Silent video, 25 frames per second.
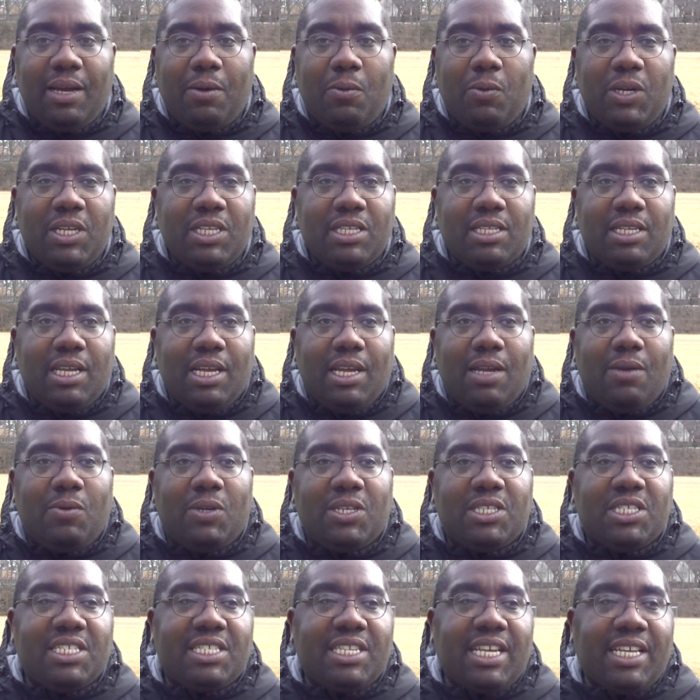What, is,
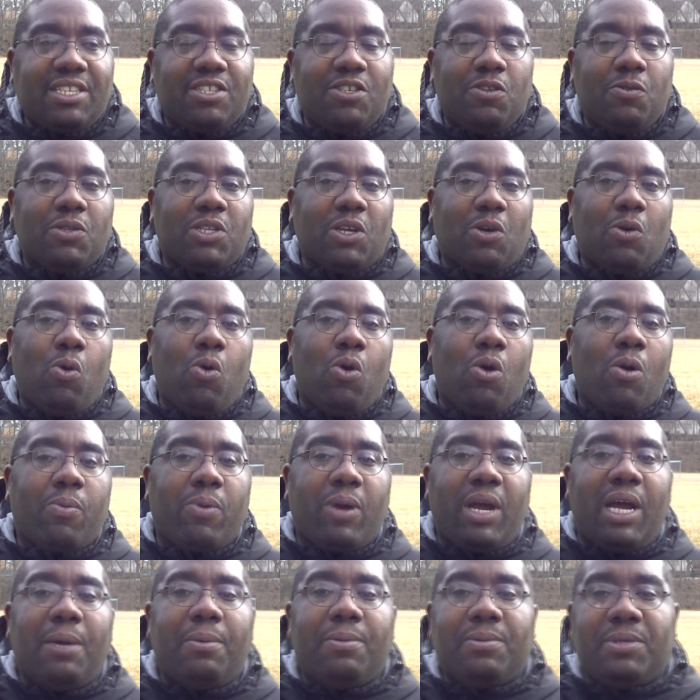what does this have to do with the core
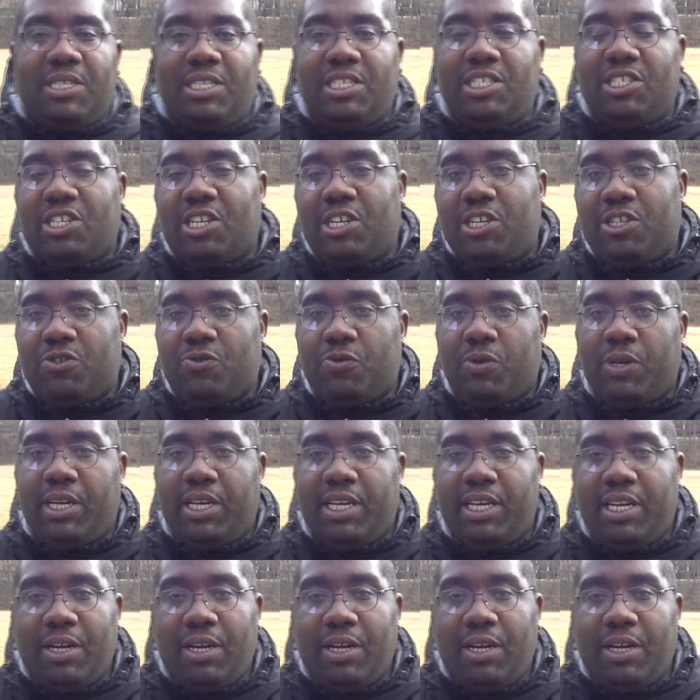problems in this country?